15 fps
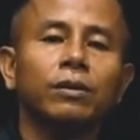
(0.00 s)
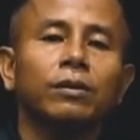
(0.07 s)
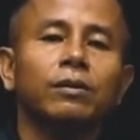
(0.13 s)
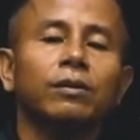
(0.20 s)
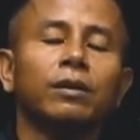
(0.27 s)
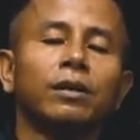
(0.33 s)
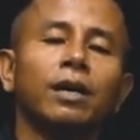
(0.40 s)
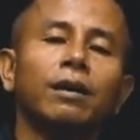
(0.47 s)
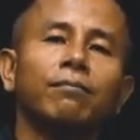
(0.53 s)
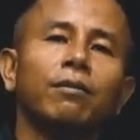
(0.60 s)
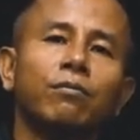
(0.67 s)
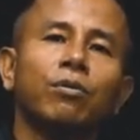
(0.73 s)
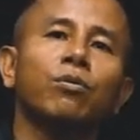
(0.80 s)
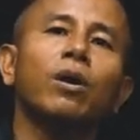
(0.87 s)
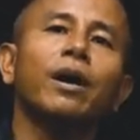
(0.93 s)
the love of
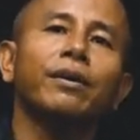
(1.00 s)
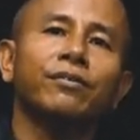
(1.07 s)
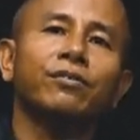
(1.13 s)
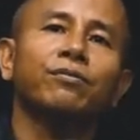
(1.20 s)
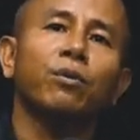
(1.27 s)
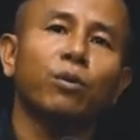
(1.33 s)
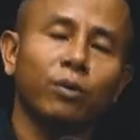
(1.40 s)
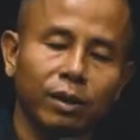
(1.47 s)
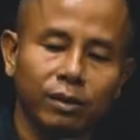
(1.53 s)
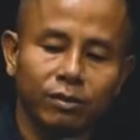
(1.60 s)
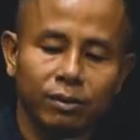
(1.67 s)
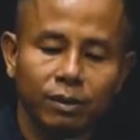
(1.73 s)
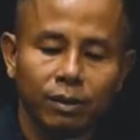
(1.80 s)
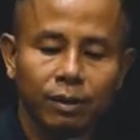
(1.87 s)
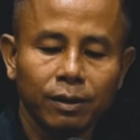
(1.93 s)
Christ for us
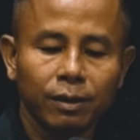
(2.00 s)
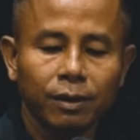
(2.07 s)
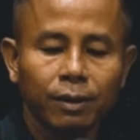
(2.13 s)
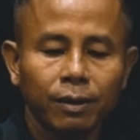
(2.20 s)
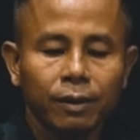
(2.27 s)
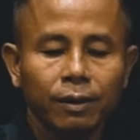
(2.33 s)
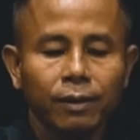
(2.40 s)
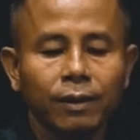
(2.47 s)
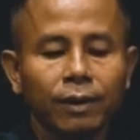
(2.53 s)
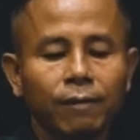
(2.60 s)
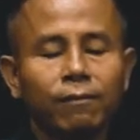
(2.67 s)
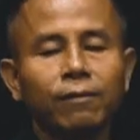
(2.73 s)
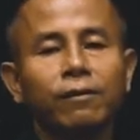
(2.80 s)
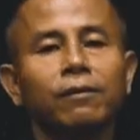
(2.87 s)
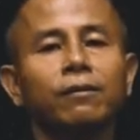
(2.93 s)

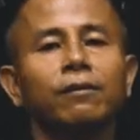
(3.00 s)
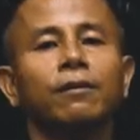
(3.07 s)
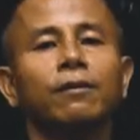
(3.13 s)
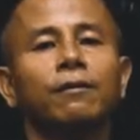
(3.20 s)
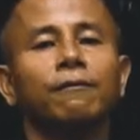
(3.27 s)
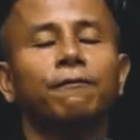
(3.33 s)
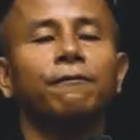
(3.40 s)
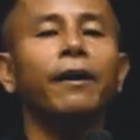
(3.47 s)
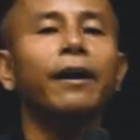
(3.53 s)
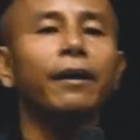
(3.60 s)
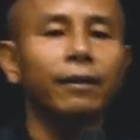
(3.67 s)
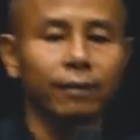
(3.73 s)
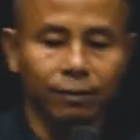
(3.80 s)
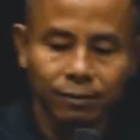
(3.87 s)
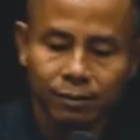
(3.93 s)
never
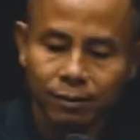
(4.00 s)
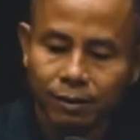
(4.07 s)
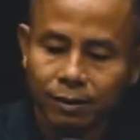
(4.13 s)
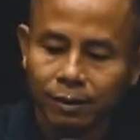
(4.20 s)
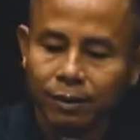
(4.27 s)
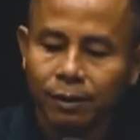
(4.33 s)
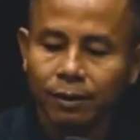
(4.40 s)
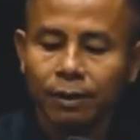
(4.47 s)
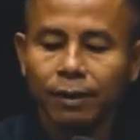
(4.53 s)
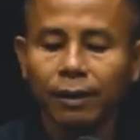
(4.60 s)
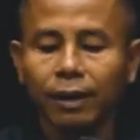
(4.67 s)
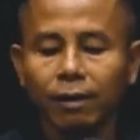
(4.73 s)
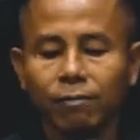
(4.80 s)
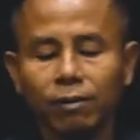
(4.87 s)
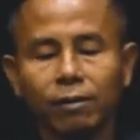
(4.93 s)
fails,
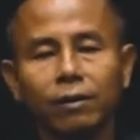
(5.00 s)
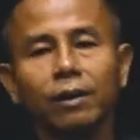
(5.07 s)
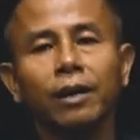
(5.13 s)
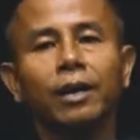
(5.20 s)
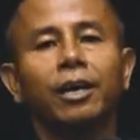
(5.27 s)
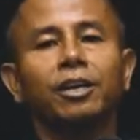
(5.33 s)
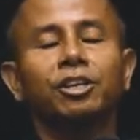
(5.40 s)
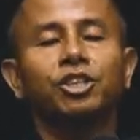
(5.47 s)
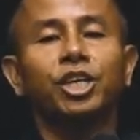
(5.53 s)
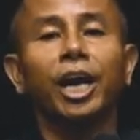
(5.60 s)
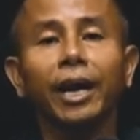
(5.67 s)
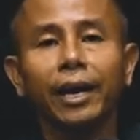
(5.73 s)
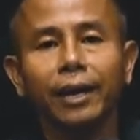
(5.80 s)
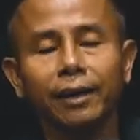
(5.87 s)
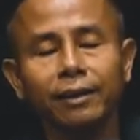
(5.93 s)
never
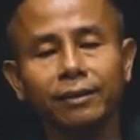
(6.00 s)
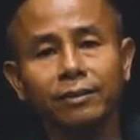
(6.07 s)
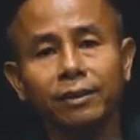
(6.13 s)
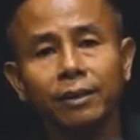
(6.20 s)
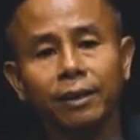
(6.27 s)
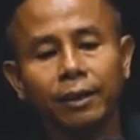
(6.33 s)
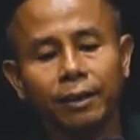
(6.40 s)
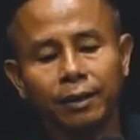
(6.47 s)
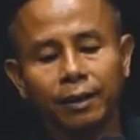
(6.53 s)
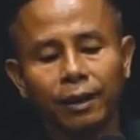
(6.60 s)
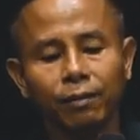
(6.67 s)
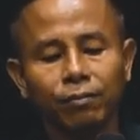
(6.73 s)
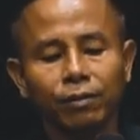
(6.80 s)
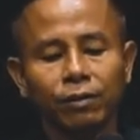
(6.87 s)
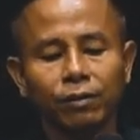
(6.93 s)
change,
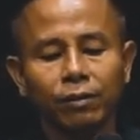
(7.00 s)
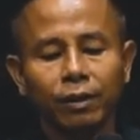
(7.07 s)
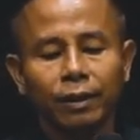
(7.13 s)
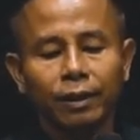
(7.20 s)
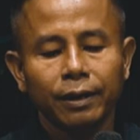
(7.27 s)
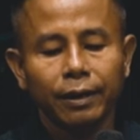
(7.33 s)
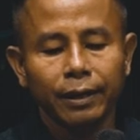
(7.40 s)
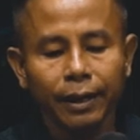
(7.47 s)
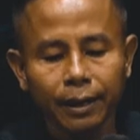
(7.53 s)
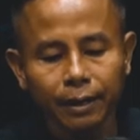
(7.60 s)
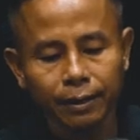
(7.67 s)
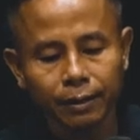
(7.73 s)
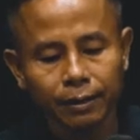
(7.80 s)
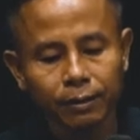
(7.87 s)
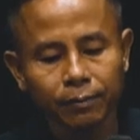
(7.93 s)
never
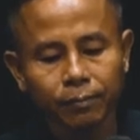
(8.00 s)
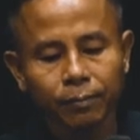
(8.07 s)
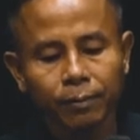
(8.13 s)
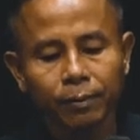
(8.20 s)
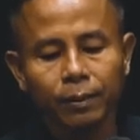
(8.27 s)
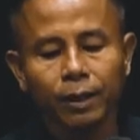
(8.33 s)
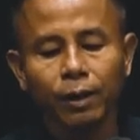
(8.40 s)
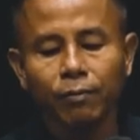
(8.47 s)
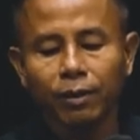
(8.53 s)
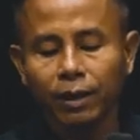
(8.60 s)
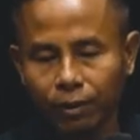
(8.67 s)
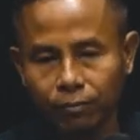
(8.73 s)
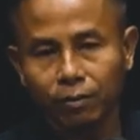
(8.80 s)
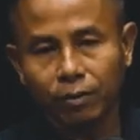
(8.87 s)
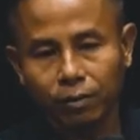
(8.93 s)
end, never
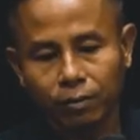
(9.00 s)
ever.